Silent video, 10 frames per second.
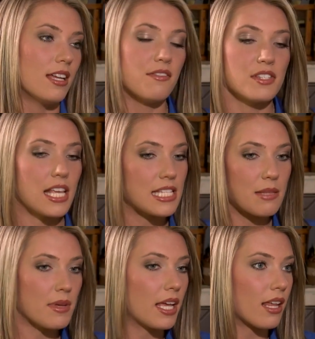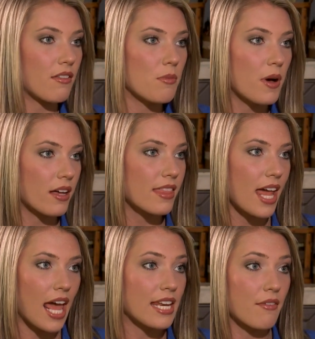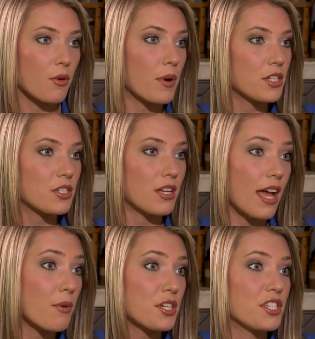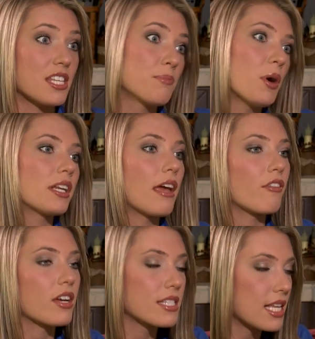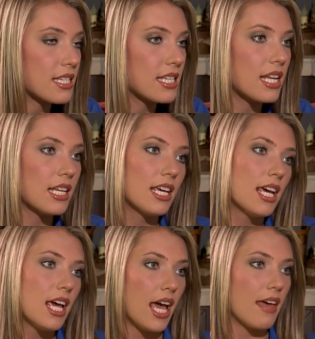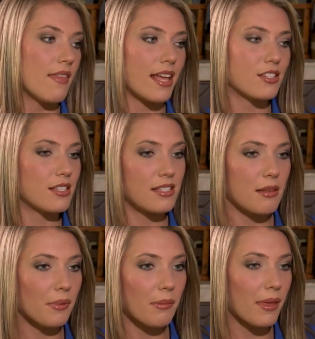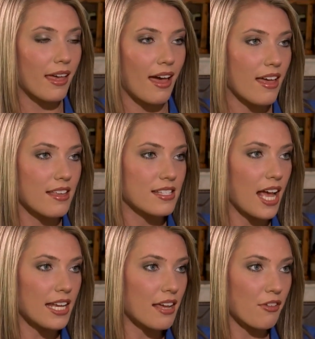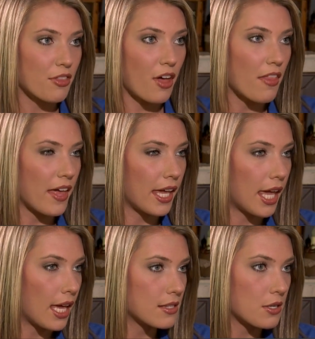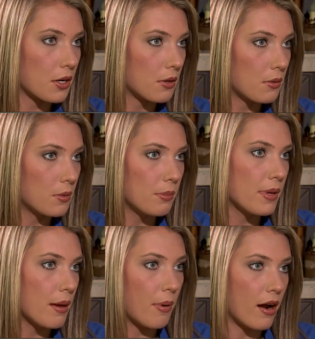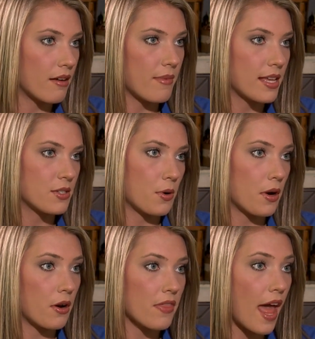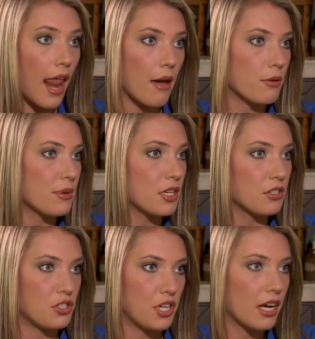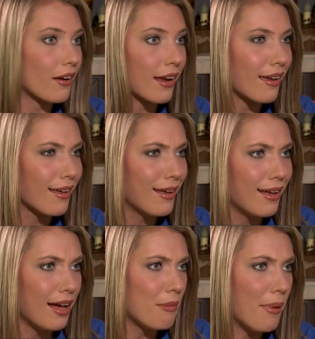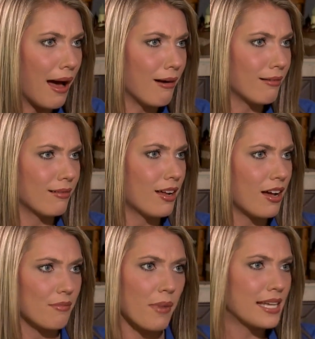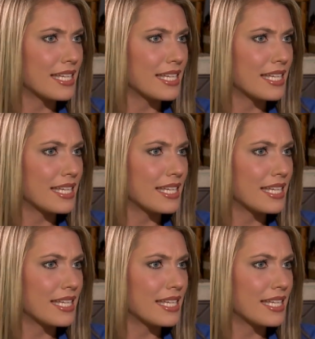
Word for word: It even says in the beginning of the book that I never wish, I wish this book never existed. And that's simply because I never thought that cancer would be a part of my story story or that I would be sharing about my